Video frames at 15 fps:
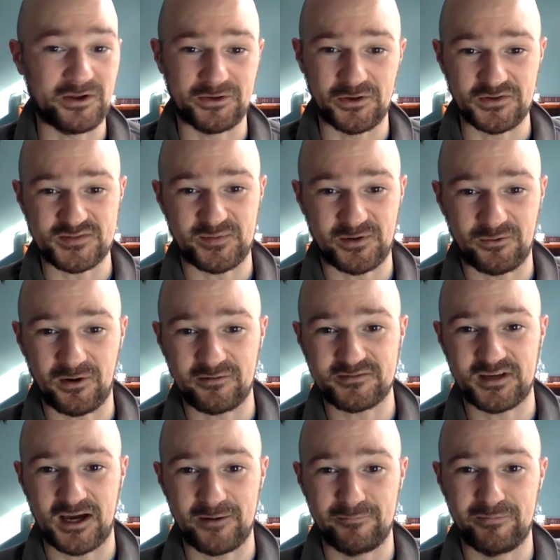I know it's been a rough
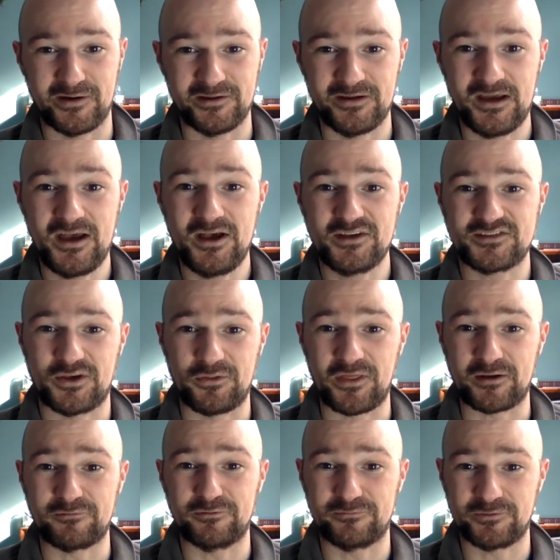time, but so
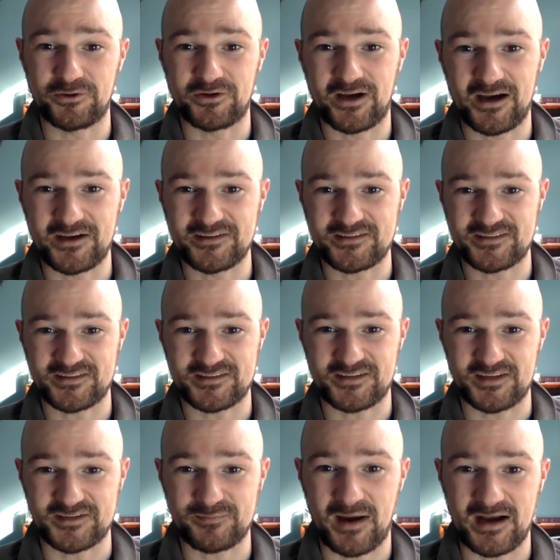thankful for you guys
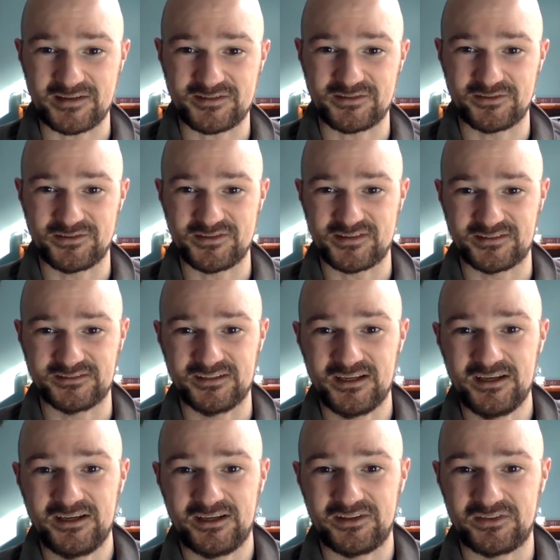as pastors
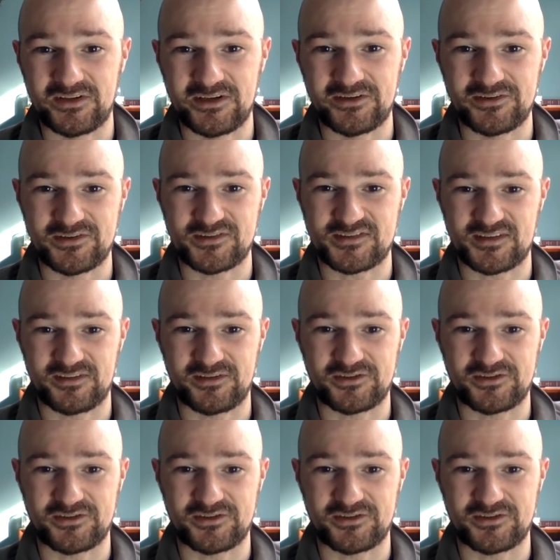and leaders in